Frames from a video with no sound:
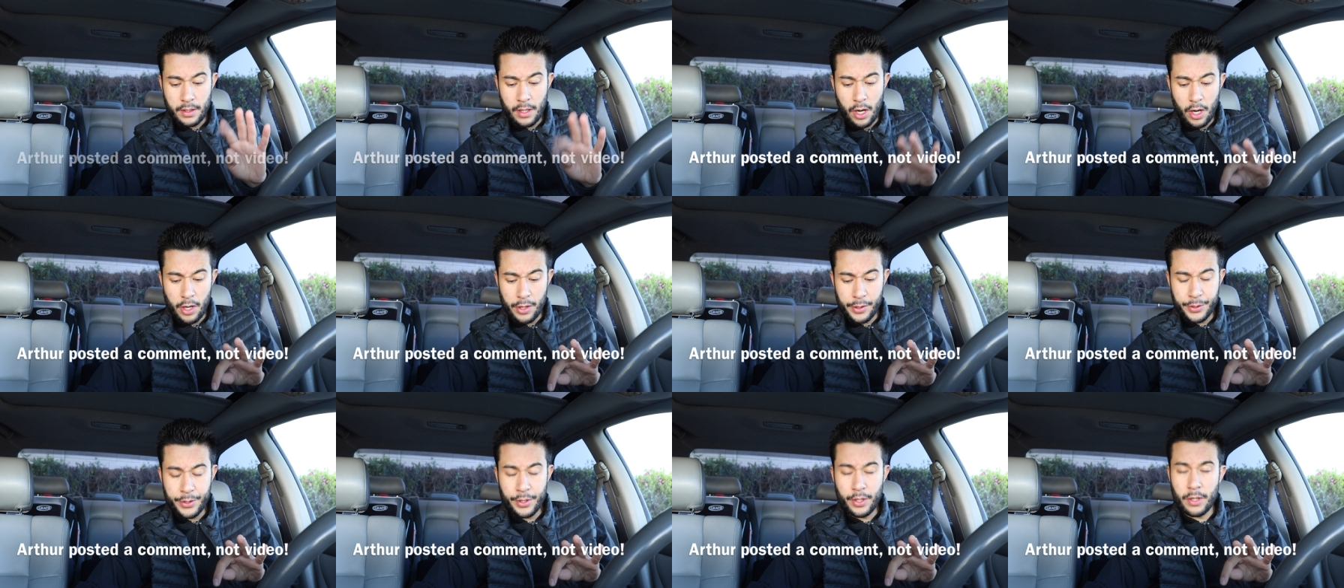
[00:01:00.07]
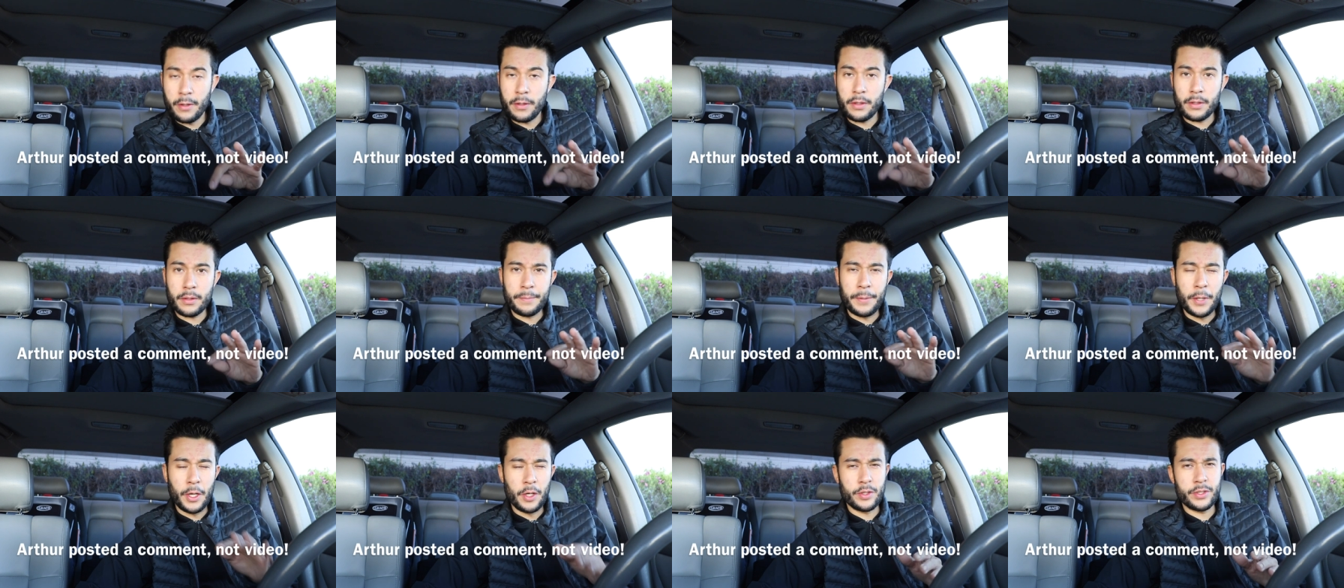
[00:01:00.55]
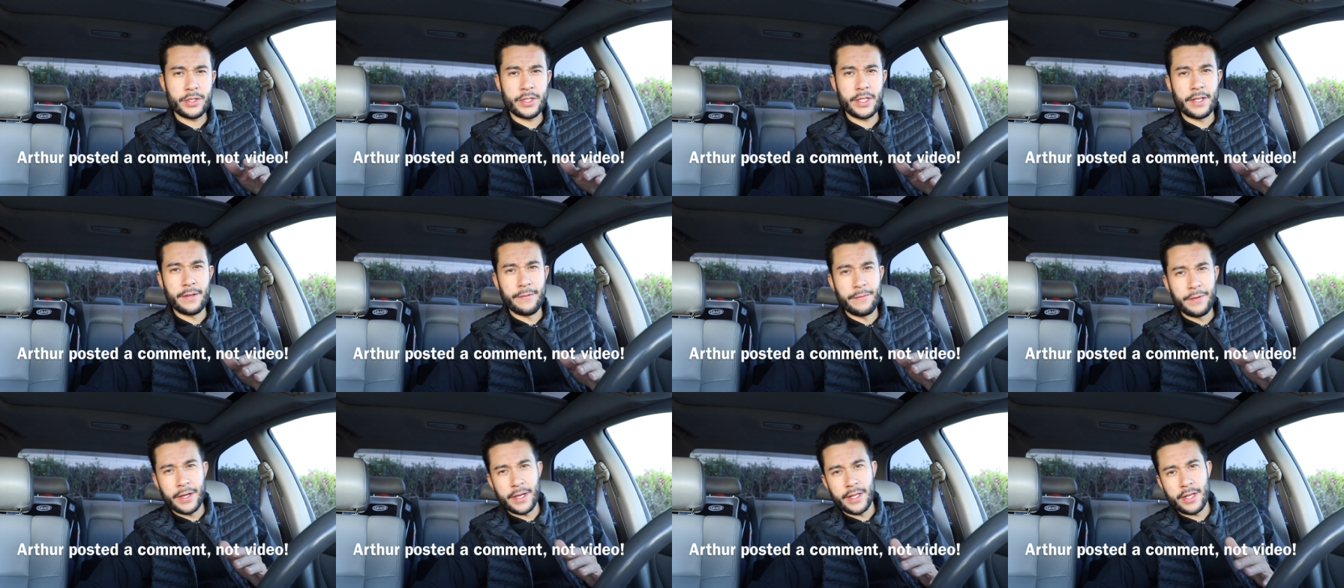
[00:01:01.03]
Arthur
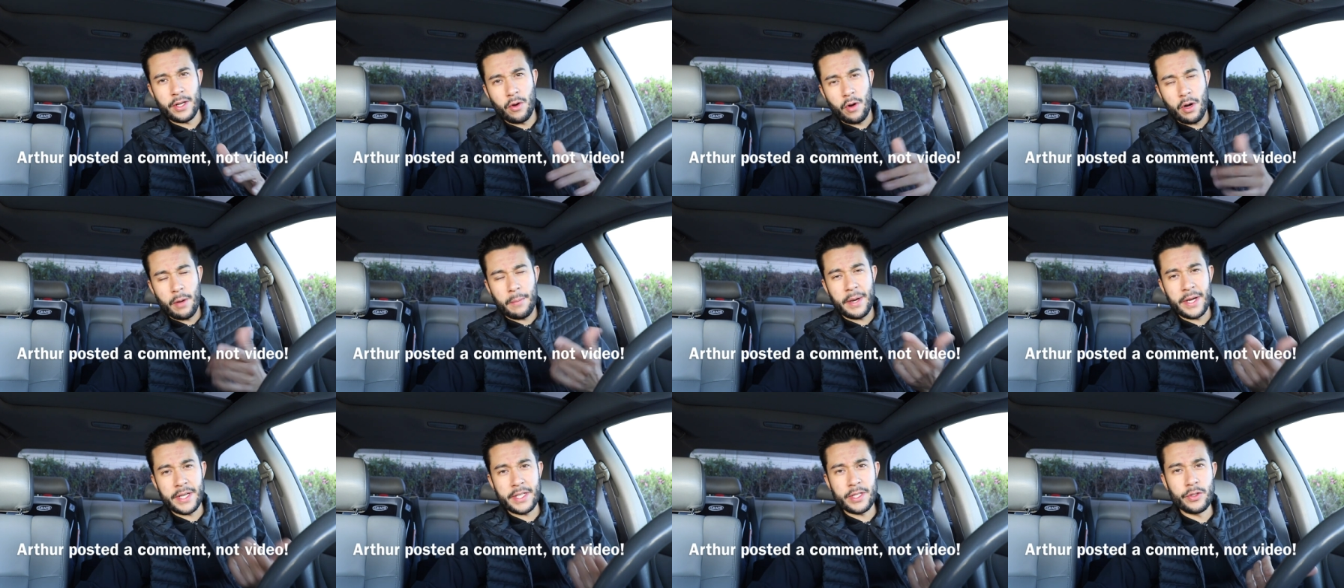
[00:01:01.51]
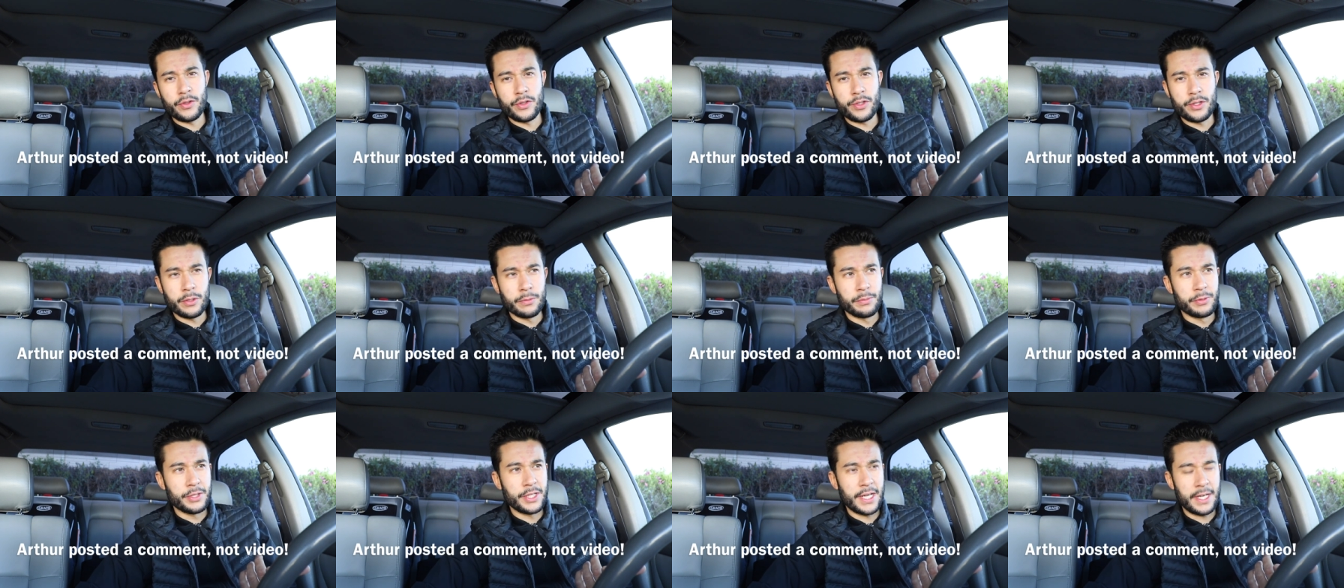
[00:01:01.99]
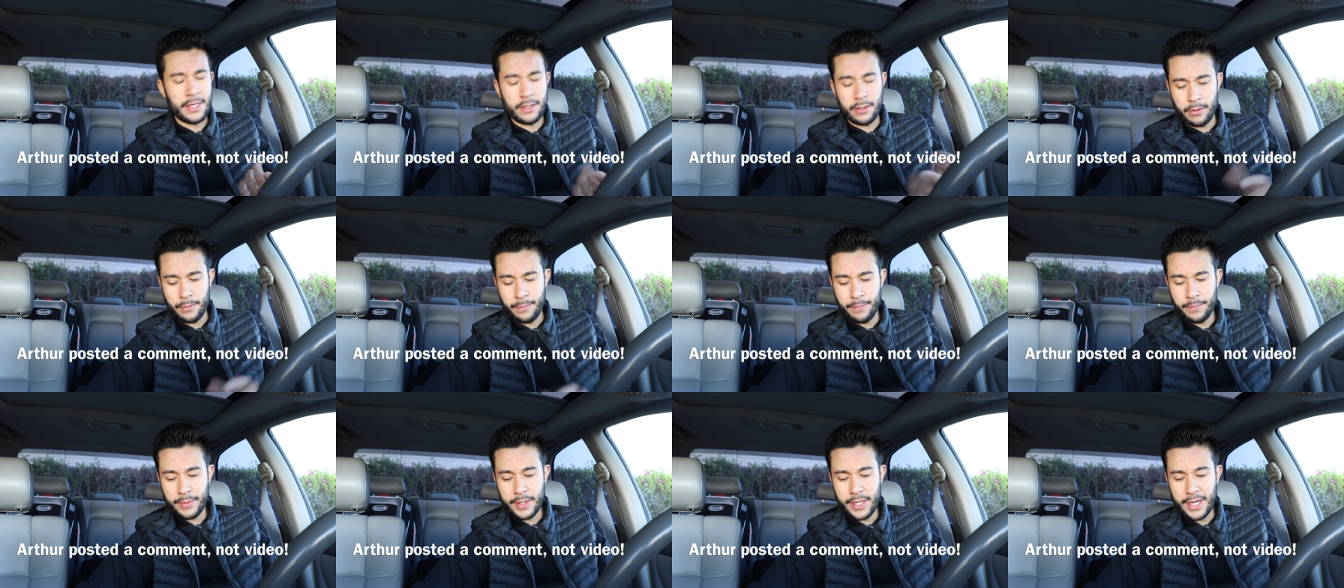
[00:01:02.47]
posted a video on my YouTube
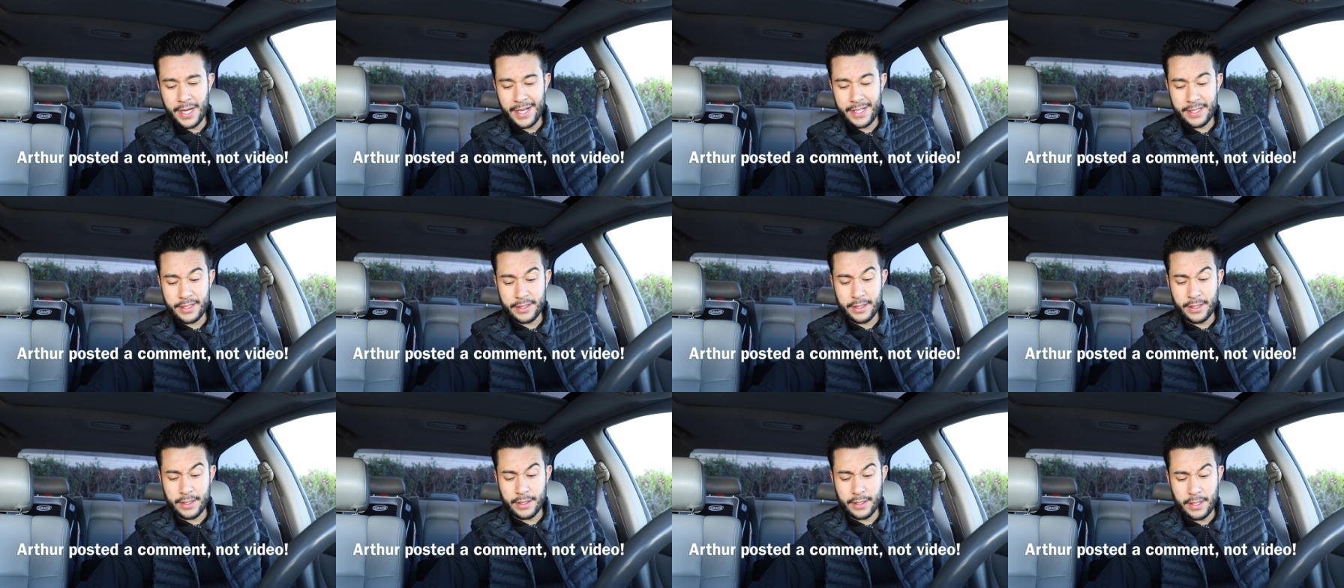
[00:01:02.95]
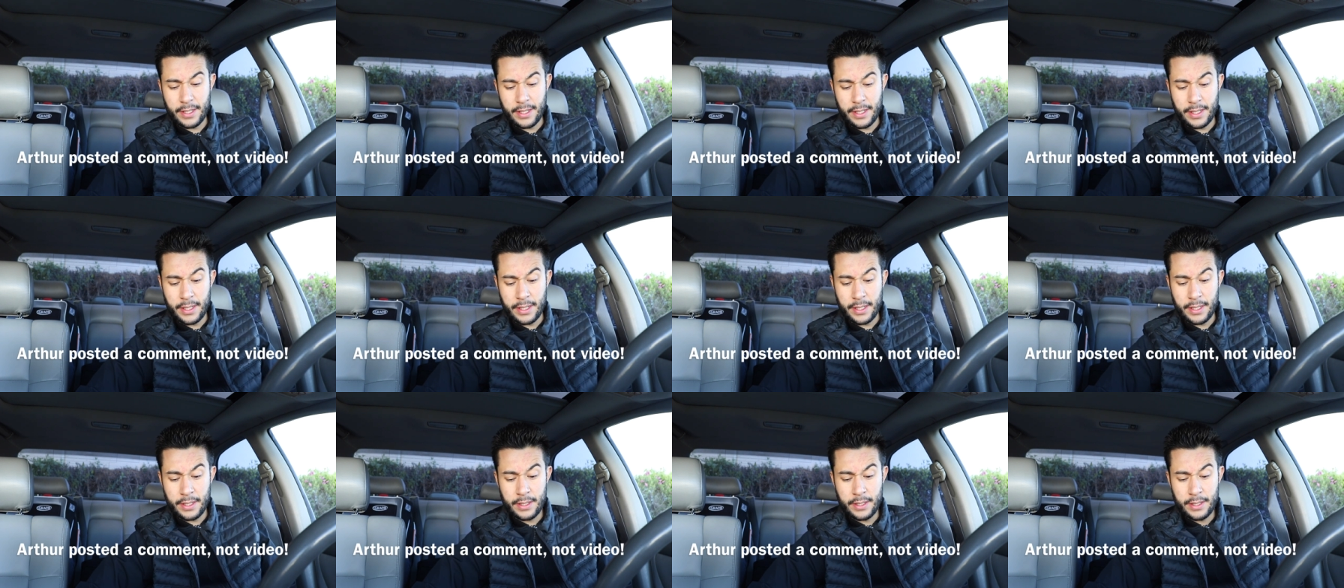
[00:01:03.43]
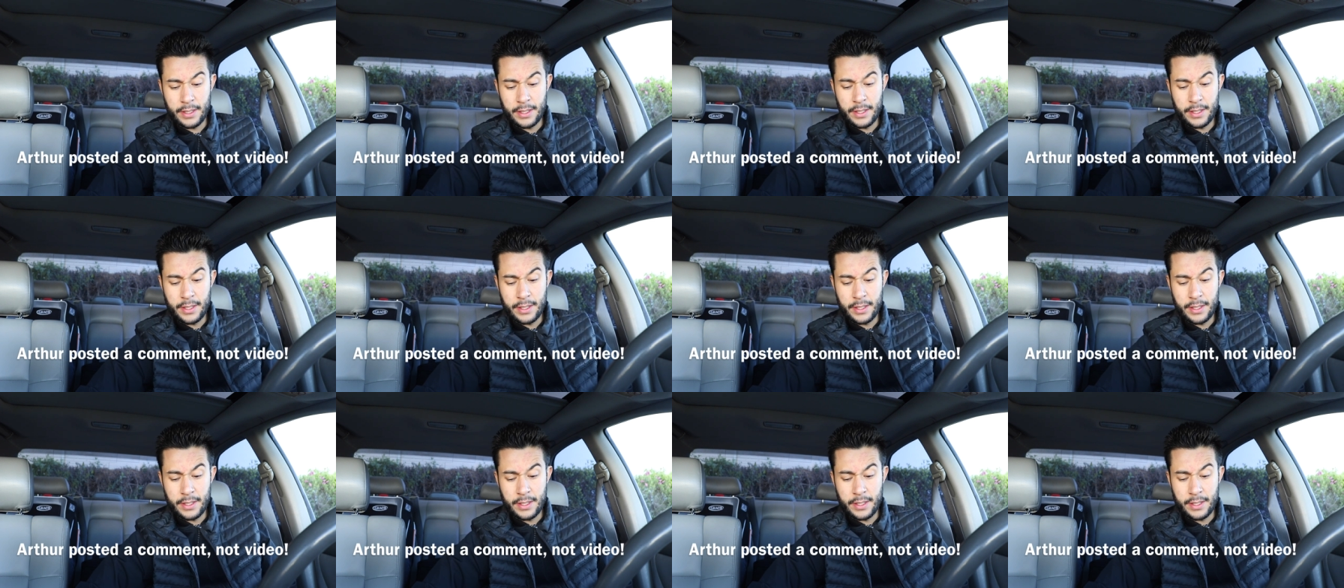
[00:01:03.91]
channel asking, uh,